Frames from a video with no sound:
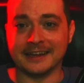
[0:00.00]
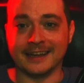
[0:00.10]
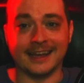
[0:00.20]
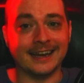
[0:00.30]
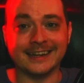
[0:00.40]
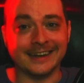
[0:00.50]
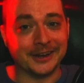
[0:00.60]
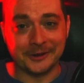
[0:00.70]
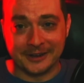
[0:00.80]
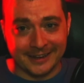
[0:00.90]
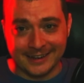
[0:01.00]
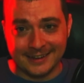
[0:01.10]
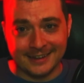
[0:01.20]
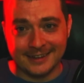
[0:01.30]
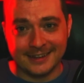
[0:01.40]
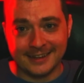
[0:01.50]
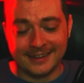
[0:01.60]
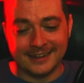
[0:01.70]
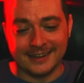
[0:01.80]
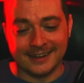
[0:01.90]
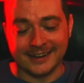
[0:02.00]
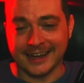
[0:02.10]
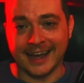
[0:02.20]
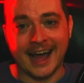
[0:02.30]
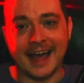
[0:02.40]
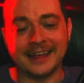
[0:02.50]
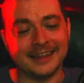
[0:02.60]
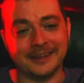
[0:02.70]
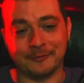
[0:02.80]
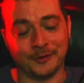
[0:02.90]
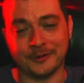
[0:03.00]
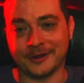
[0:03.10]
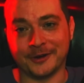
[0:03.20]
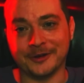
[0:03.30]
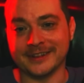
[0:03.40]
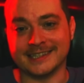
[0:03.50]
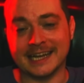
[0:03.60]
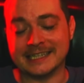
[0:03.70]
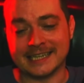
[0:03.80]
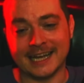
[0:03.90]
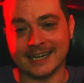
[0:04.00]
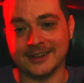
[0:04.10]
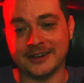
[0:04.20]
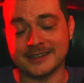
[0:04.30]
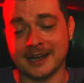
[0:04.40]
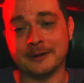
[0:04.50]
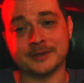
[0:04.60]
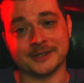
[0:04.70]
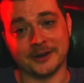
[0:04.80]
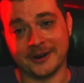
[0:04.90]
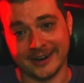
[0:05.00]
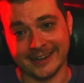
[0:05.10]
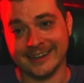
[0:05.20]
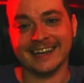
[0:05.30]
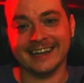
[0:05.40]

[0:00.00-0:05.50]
he didn't do it. Okay, if you're the girl that's dating Zanta Claws, I'm sorry.